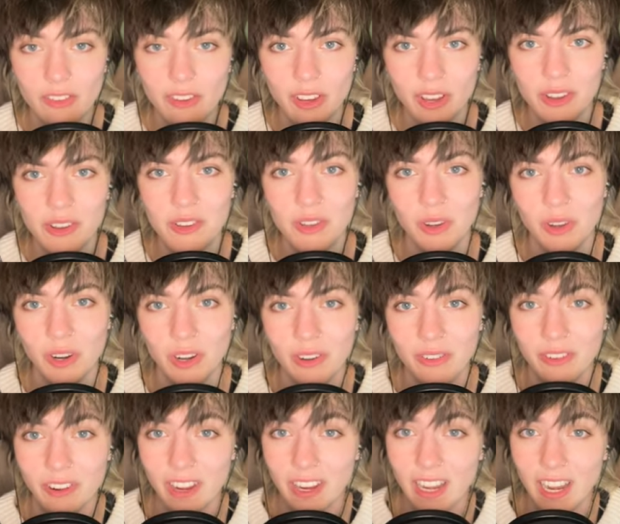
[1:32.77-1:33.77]
a hot chocolate
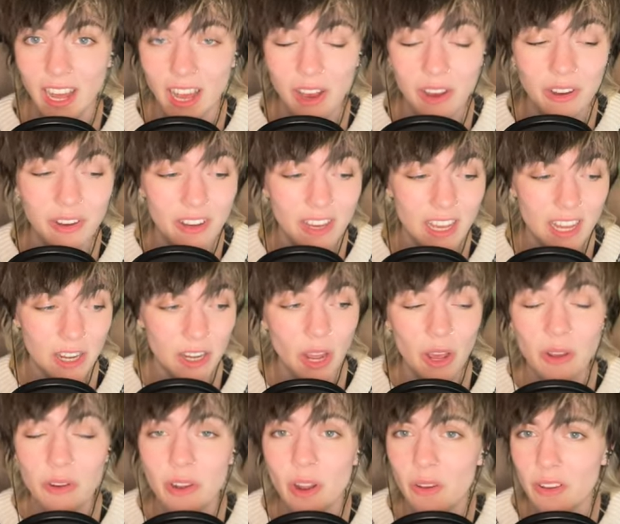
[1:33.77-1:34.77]
right now.
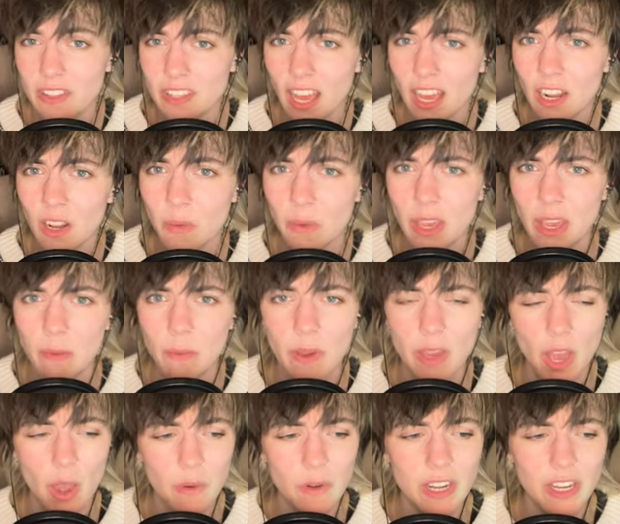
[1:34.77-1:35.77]
No, no, it's Halloween.
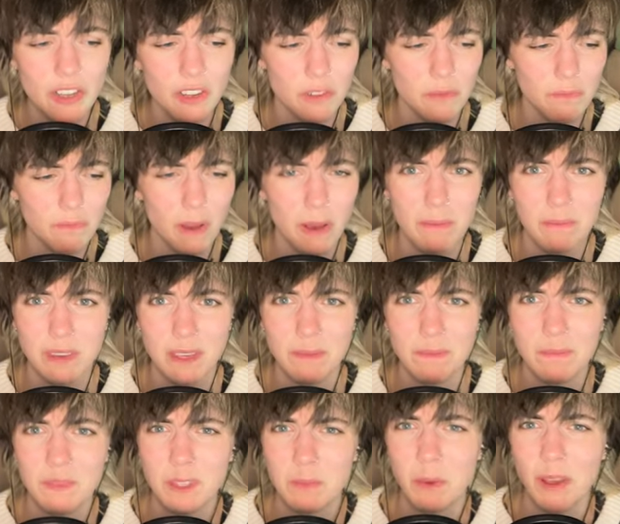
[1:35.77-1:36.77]
We only do
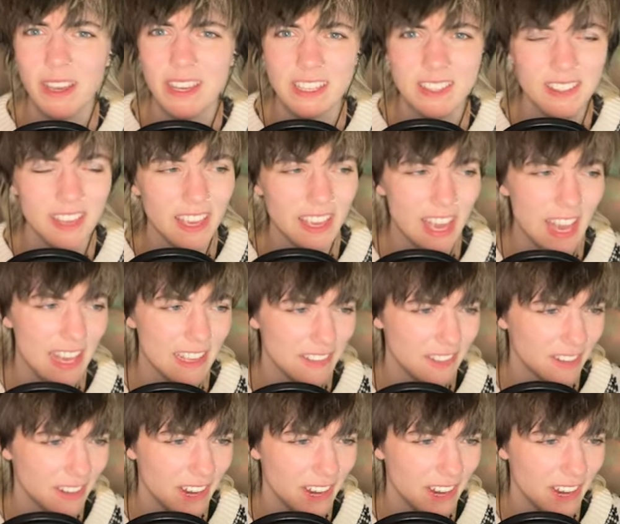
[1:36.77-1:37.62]
pumpkin spice, I guess, on